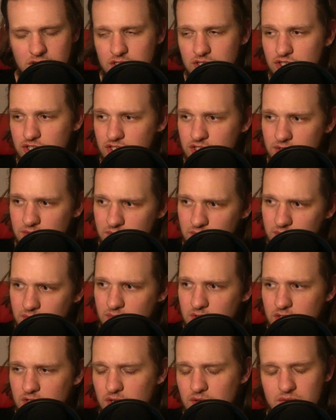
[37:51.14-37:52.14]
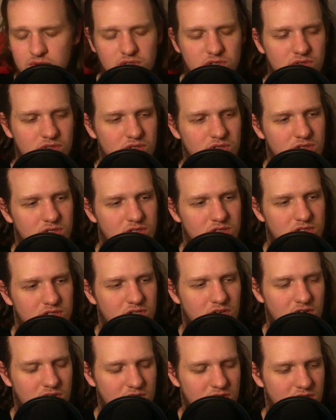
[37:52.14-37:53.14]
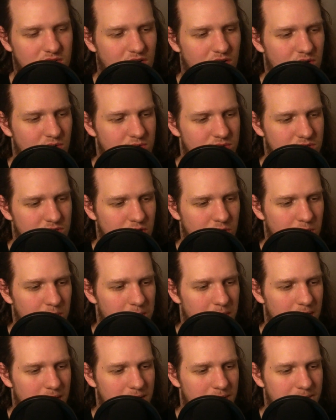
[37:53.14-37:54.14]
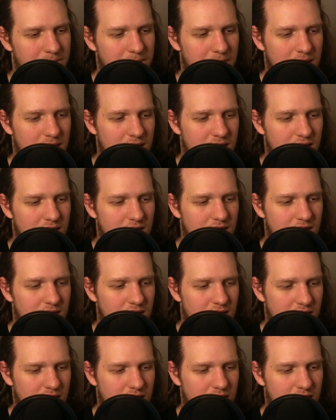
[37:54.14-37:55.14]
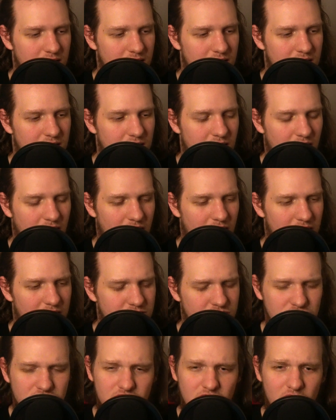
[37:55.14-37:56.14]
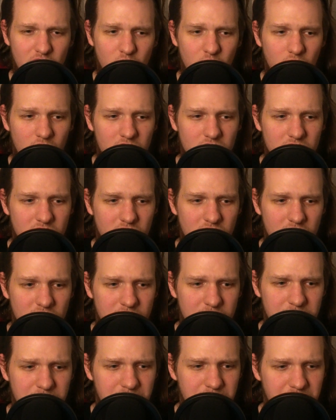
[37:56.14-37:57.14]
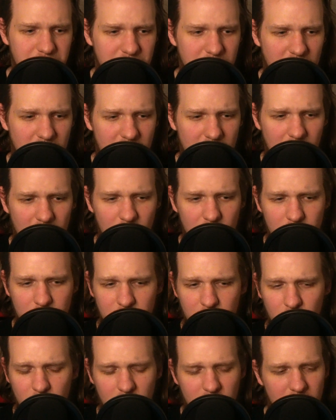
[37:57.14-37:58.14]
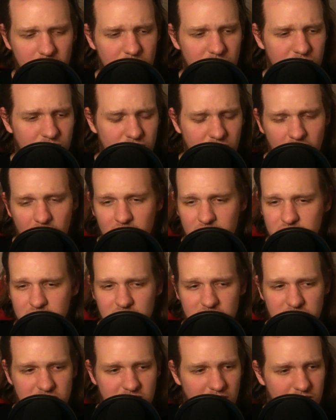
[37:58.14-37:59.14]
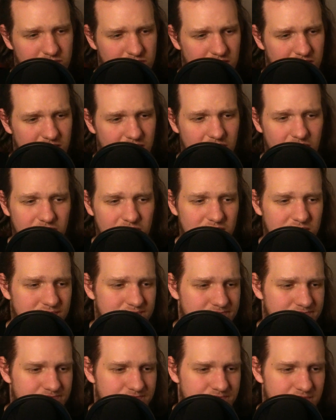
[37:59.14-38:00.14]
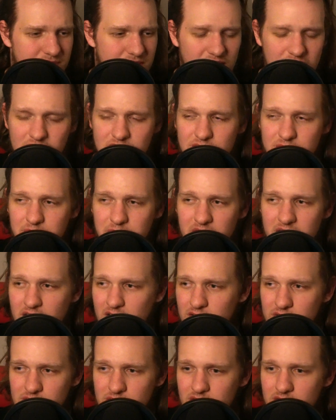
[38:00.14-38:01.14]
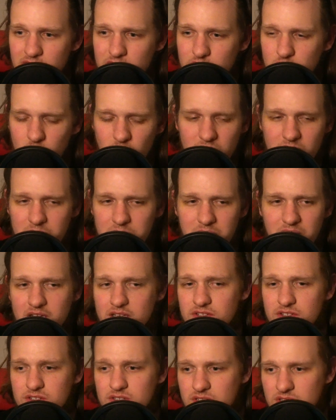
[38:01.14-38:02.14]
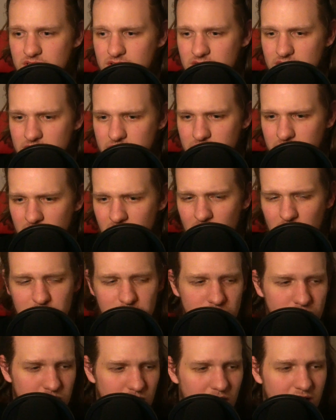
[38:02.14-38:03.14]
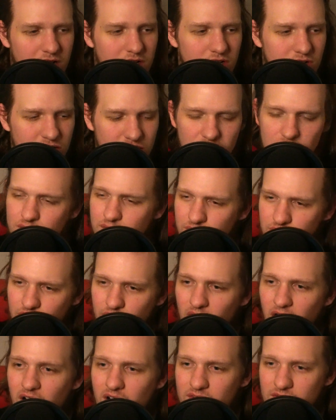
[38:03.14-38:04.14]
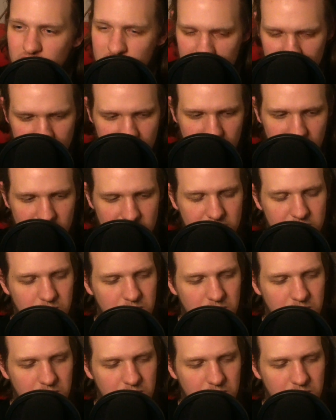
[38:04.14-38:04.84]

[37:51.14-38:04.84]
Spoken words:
gym, go to the Dunkin' I always go by, and I just started working on it. And I would be working on 5-6 hours a day. That doesn't mean I was writing 20 pages. I would write a good 5 to 6